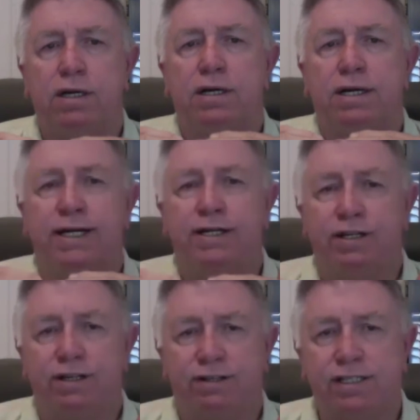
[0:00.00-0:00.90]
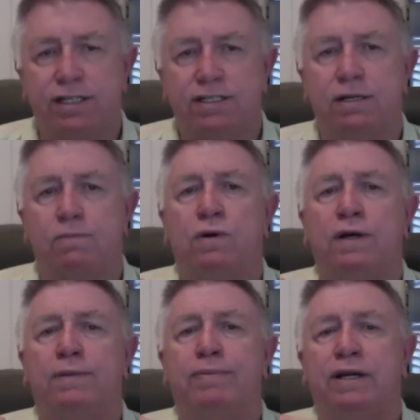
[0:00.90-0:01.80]
into this system, where
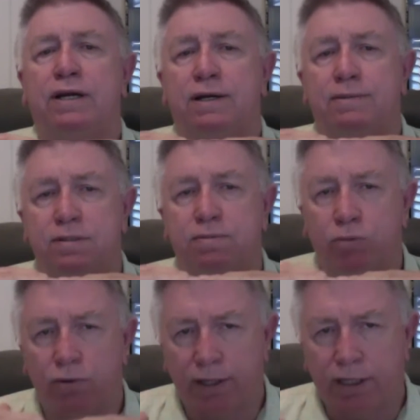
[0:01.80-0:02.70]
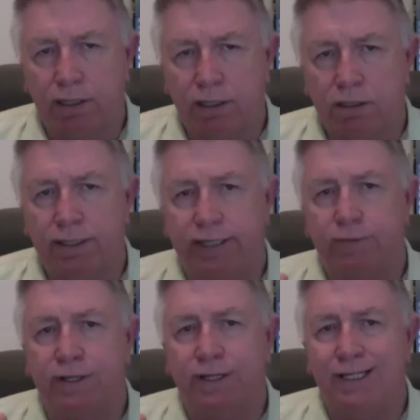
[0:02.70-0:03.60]
it becomes more concrete
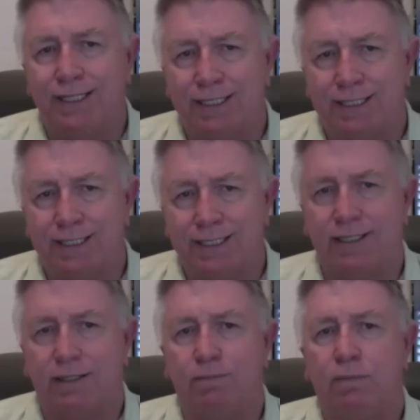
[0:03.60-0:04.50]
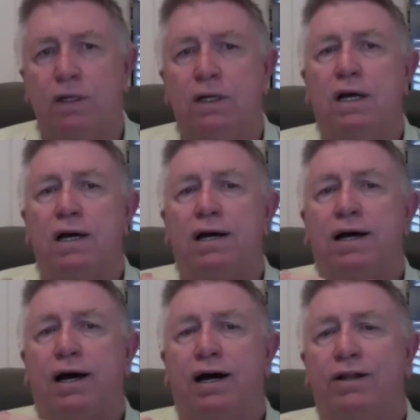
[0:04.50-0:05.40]
within the system.
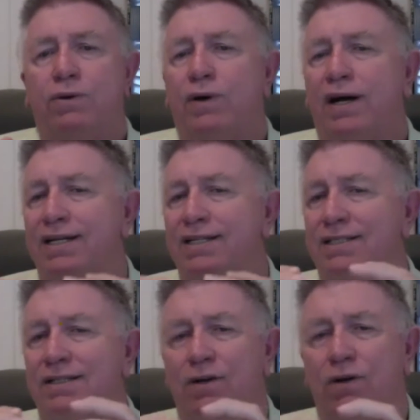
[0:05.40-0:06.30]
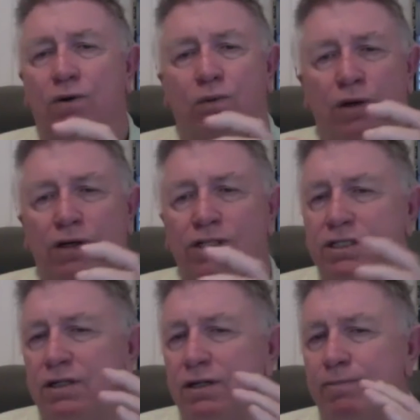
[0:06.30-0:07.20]
Otherwise, we're just
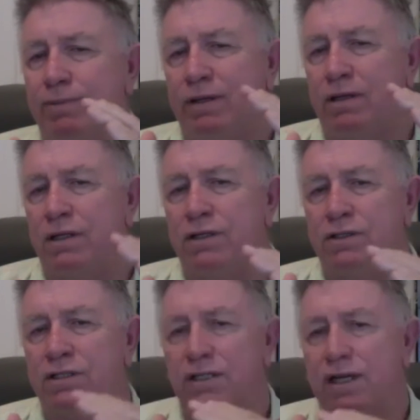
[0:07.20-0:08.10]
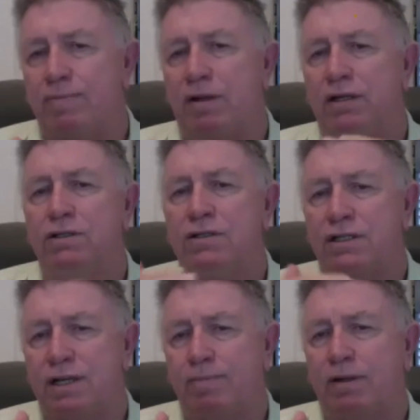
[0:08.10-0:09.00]
going to build loose on top of loose on
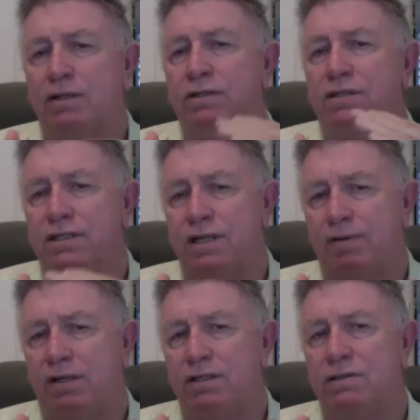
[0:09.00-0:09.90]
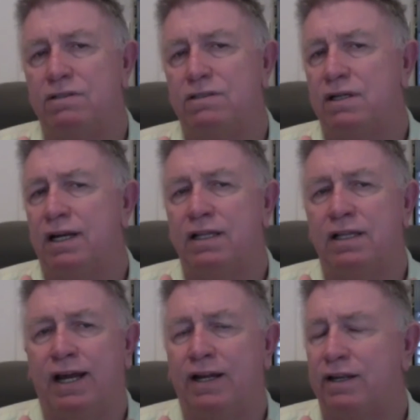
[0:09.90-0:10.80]
top of loose on top of loose, and
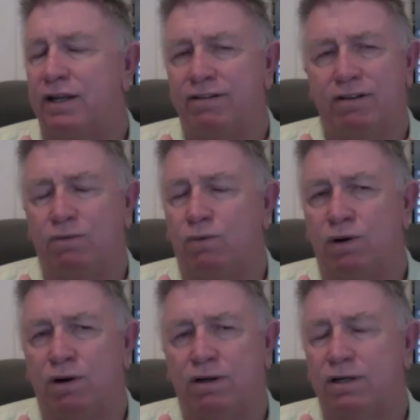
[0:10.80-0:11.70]
that doesn't work.